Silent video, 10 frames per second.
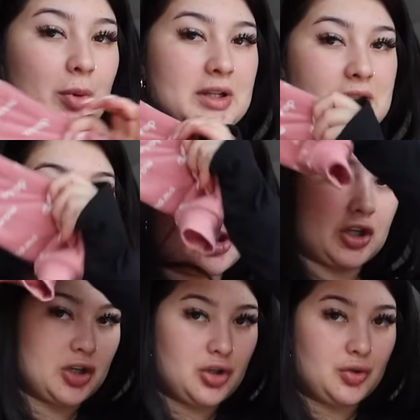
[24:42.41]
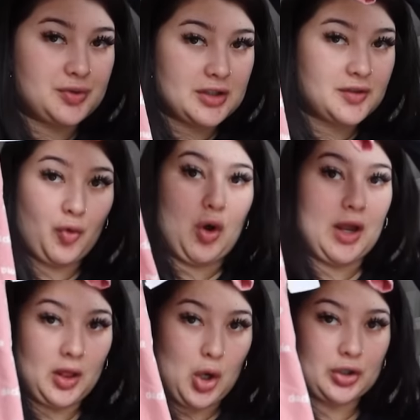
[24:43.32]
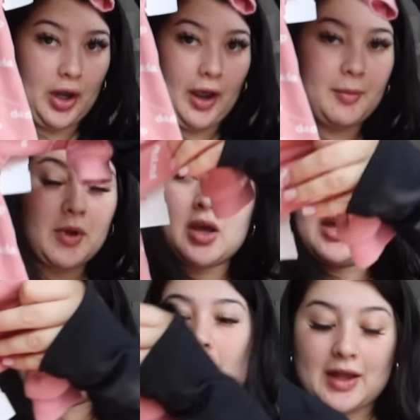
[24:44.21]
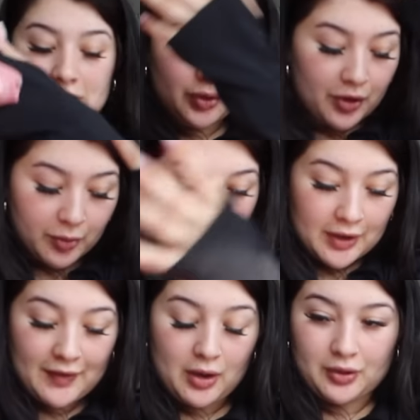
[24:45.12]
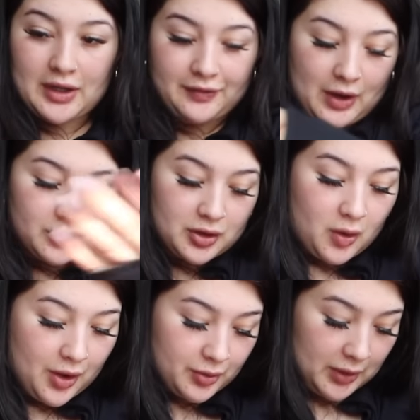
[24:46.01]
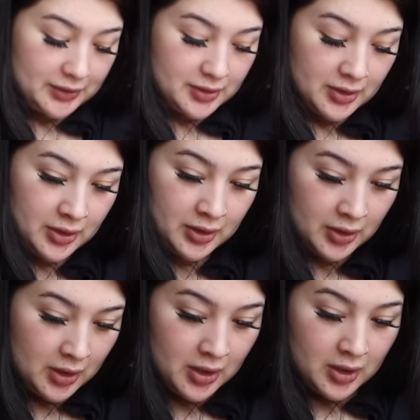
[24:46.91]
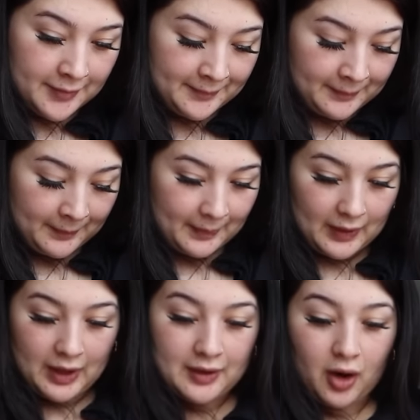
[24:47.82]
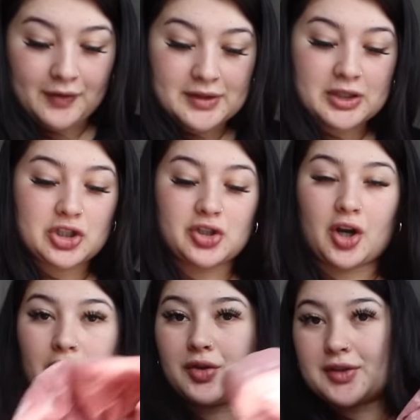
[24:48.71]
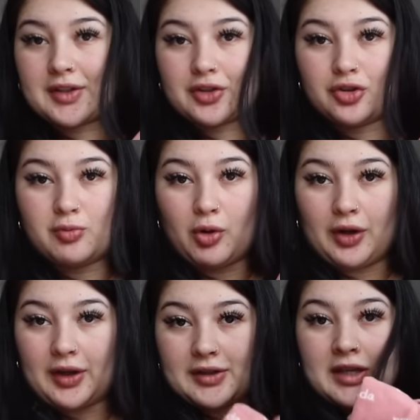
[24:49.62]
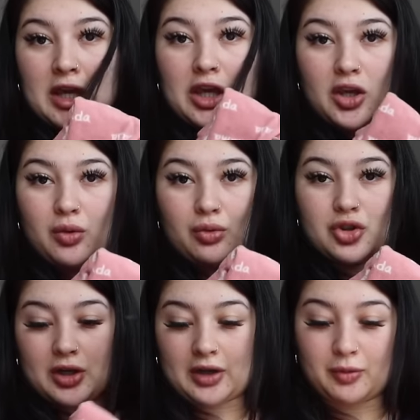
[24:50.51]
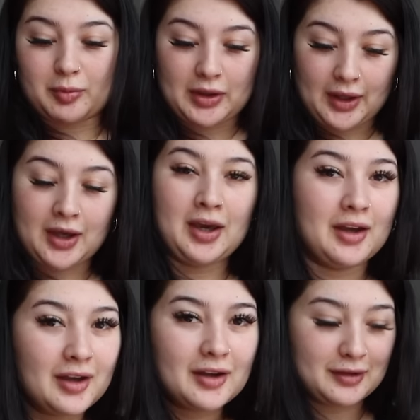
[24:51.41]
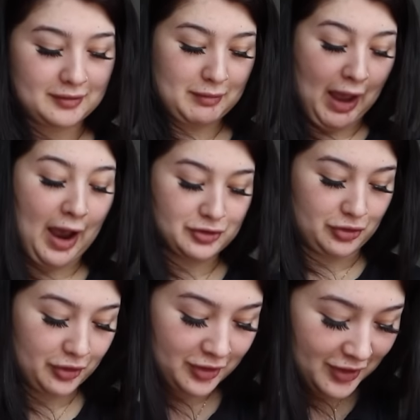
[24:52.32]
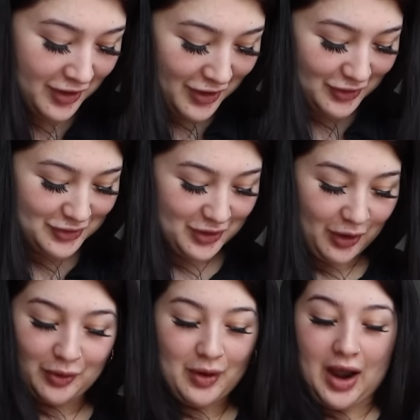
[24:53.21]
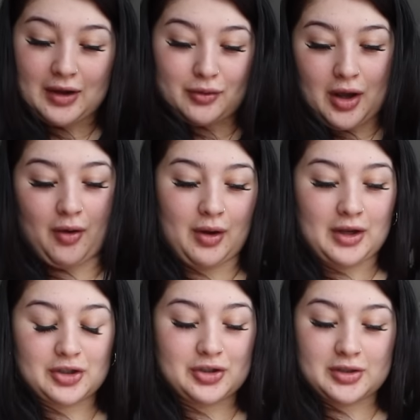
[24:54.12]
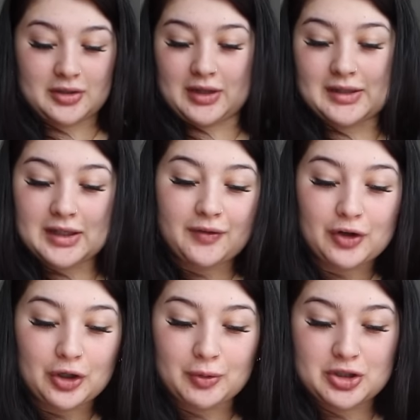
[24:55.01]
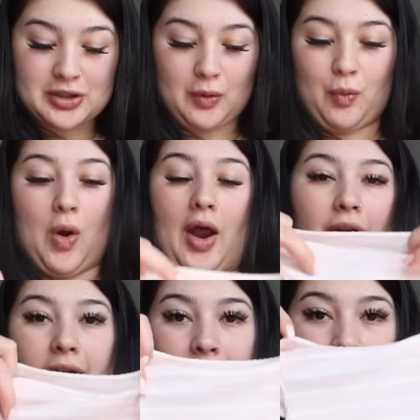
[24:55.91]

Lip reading: but it's like she can use this for a long time. And that's the only other one I found. I found no other ones. And obviously she's not going to use this as a newborn. It's huge and it would be like a hazard. So I don't know. I just, that's like for her when she's like one.